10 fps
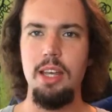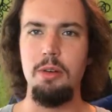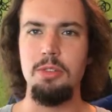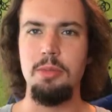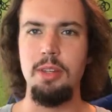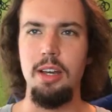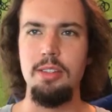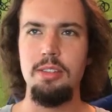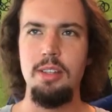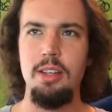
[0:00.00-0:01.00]
Hey, what's up,
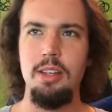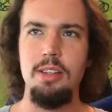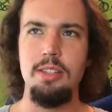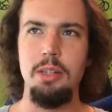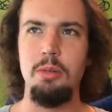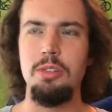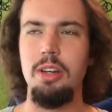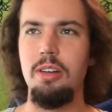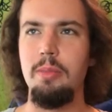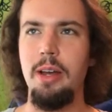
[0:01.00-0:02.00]
guys? Today we're going to
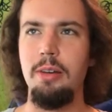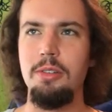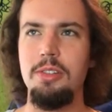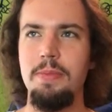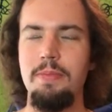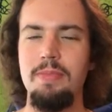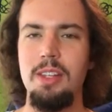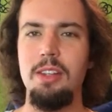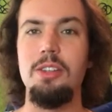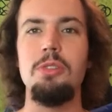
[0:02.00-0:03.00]
talk about
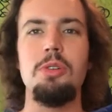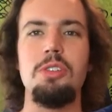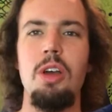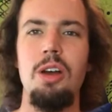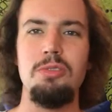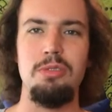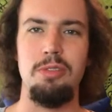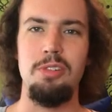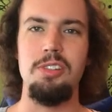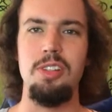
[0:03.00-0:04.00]
the newest
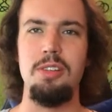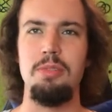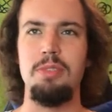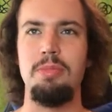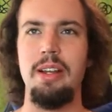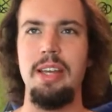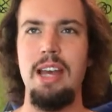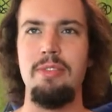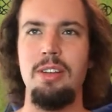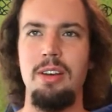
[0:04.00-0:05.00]
controversy with Brett
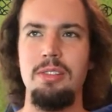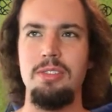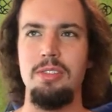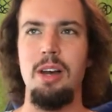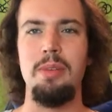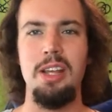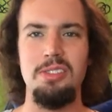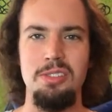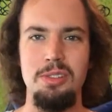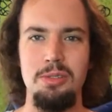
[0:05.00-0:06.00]
Kavanaugh's
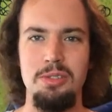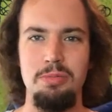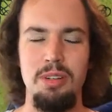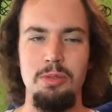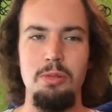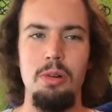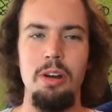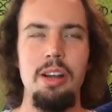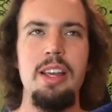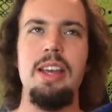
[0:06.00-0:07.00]
nomination to the Supreme Court.